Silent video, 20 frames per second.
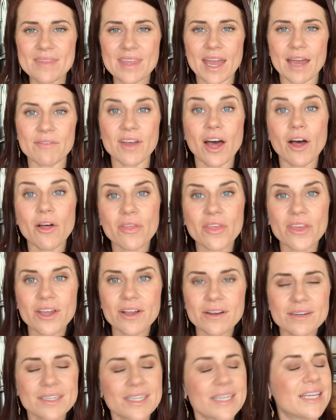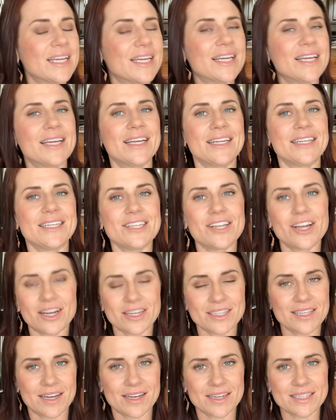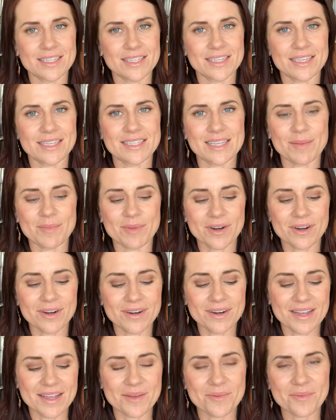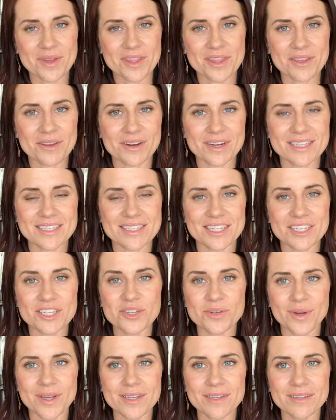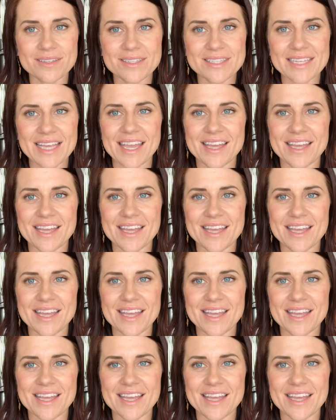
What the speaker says: a healthier, non-toxic summer with your essential oils.